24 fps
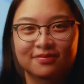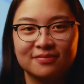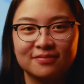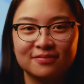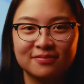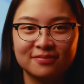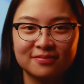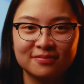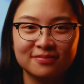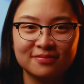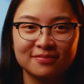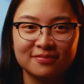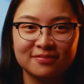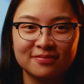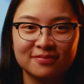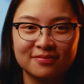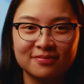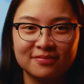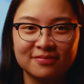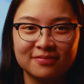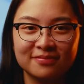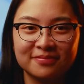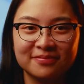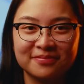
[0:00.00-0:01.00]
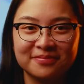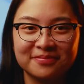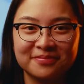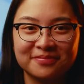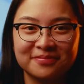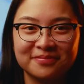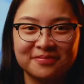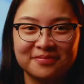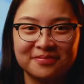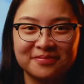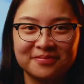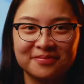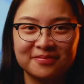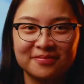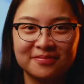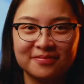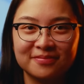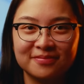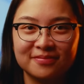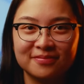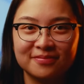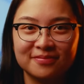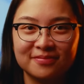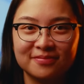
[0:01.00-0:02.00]
Without it, I feel that it's
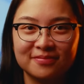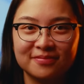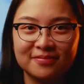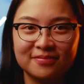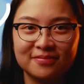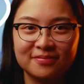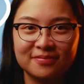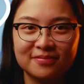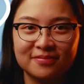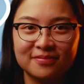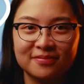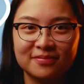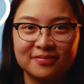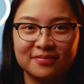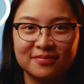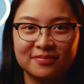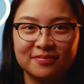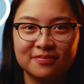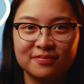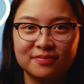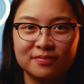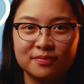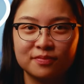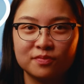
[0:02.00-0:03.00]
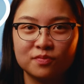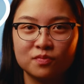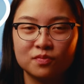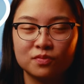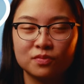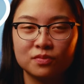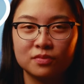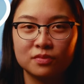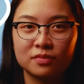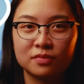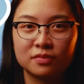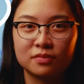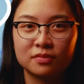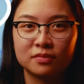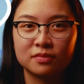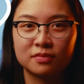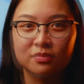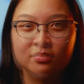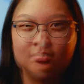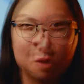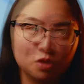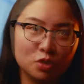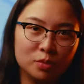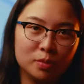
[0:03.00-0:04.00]
super dark on one side of the image and
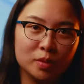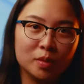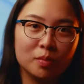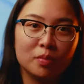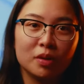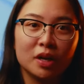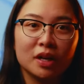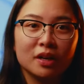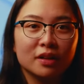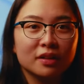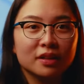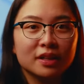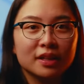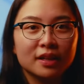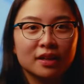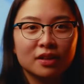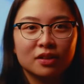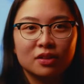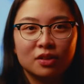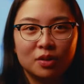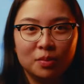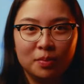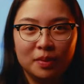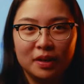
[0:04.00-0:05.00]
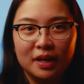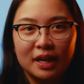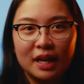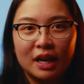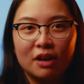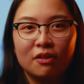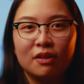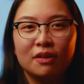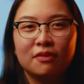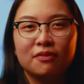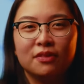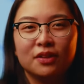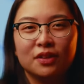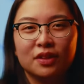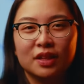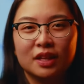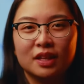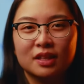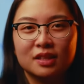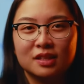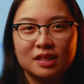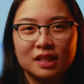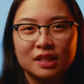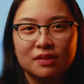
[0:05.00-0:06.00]
it's super bright on the other, but now I feel that
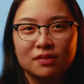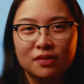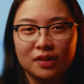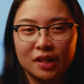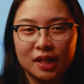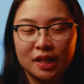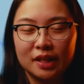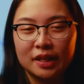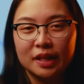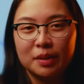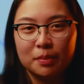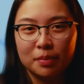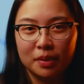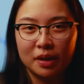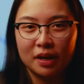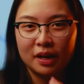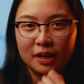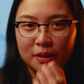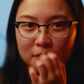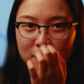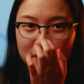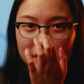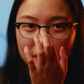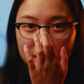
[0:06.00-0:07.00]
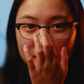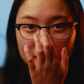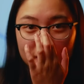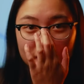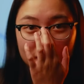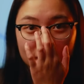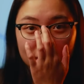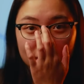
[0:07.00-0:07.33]
it's evenly lit behind me.